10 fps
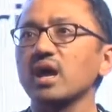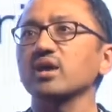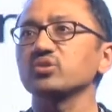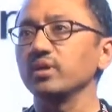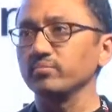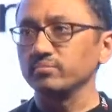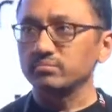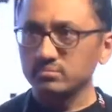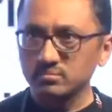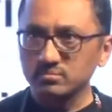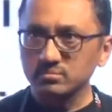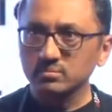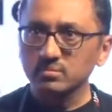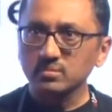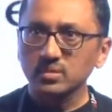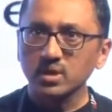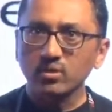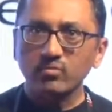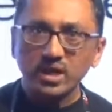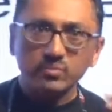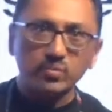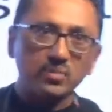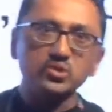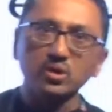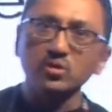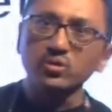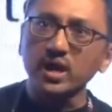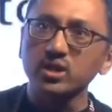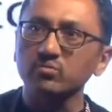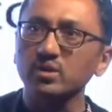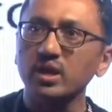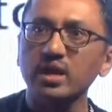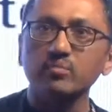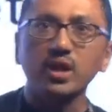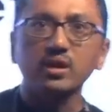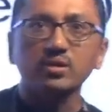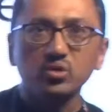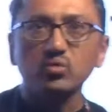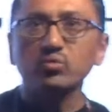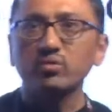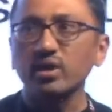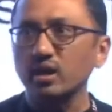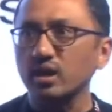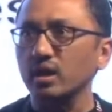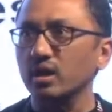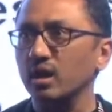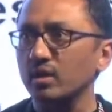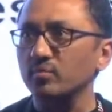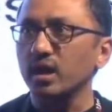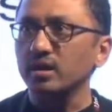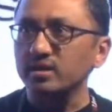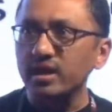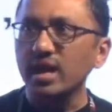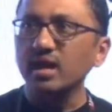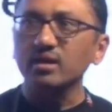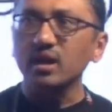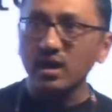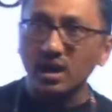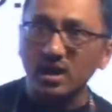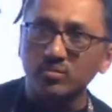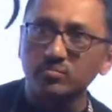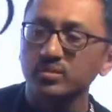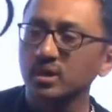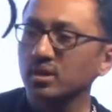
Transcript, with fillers: catch him. When he bumps onto any of the landmine, you trigger an alarm, and that alarm